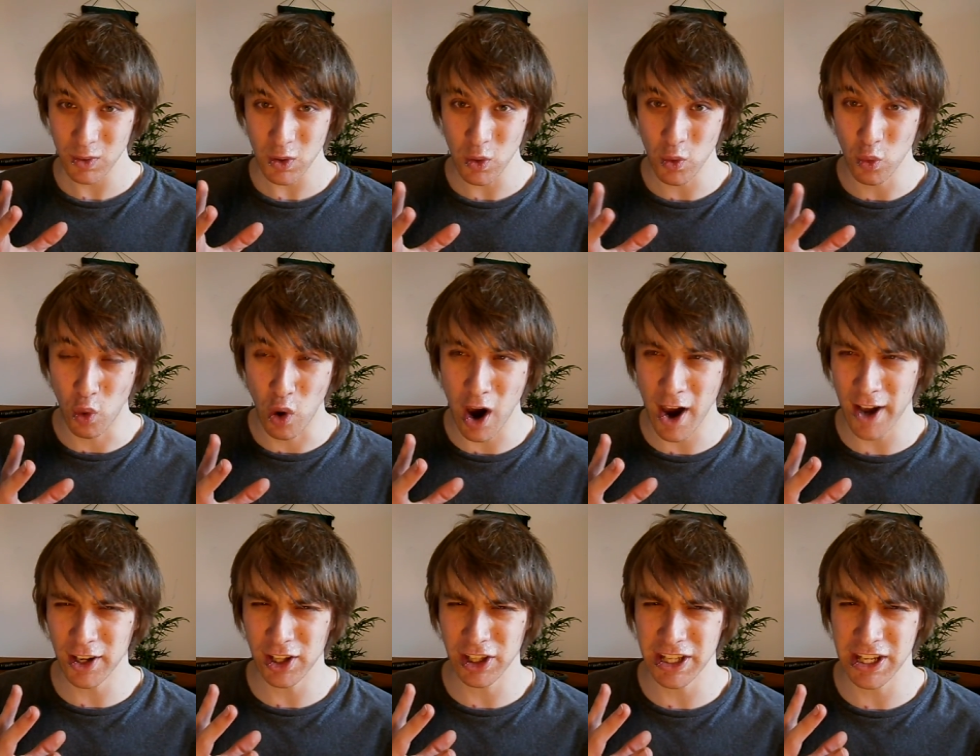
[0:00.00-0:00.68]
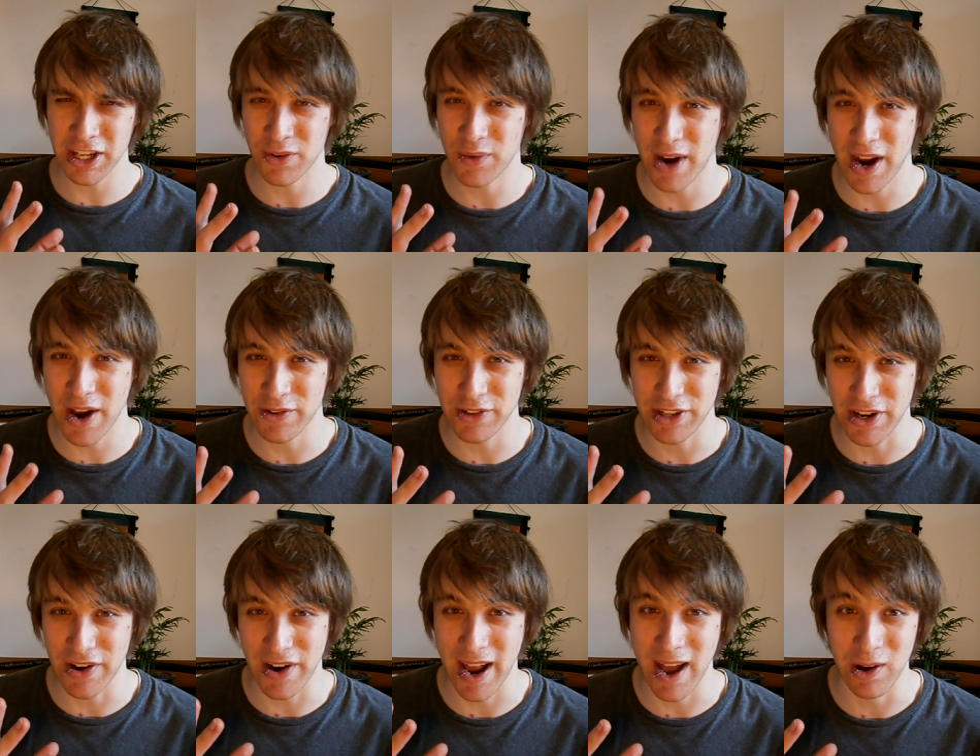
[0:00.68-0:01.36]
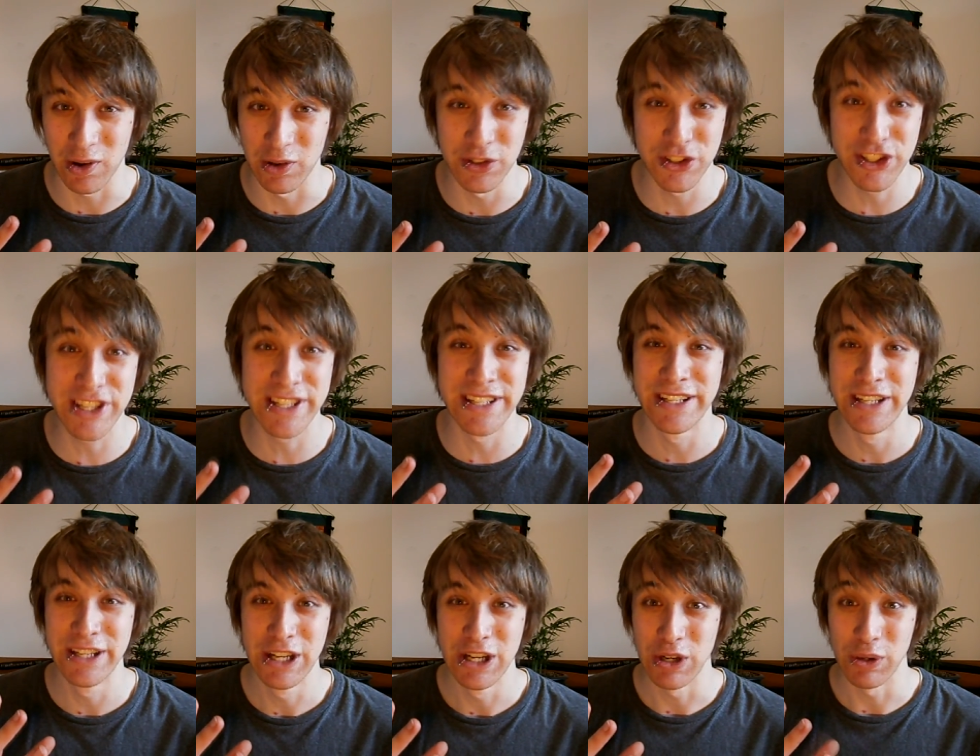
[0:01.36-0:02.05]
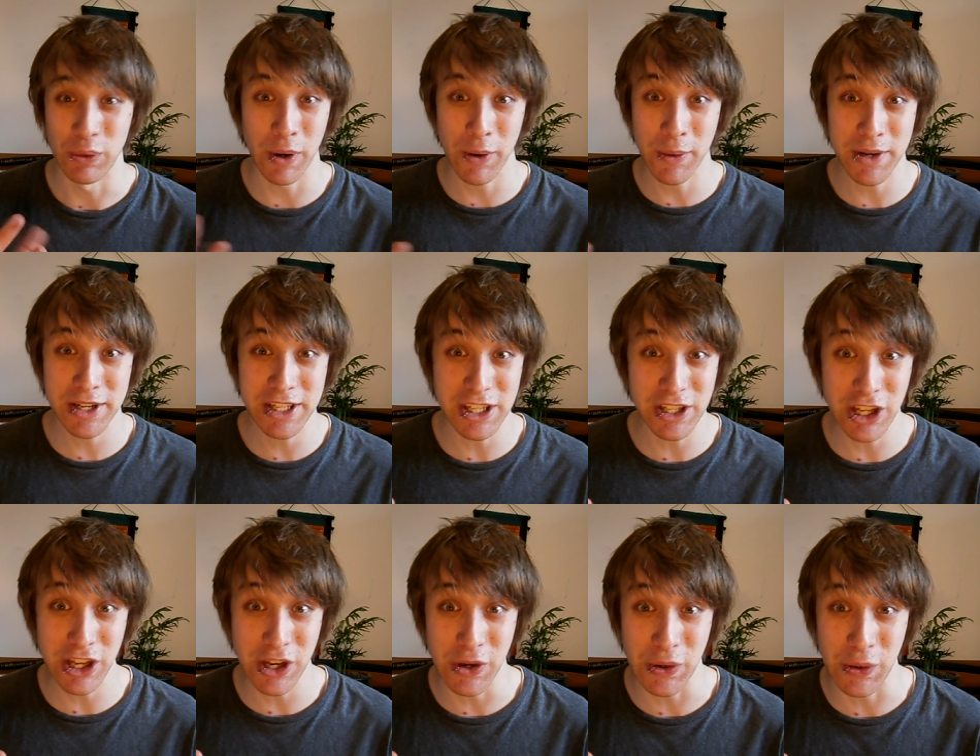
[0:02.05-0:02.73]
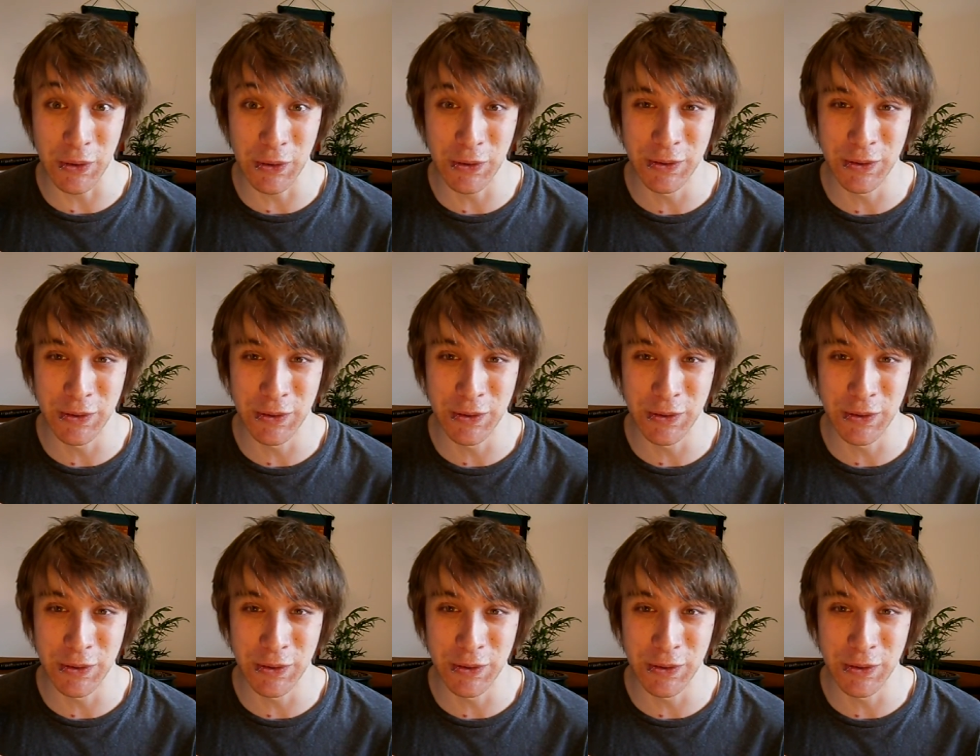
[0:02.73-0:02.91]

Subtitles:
waddling around your house, what would you do?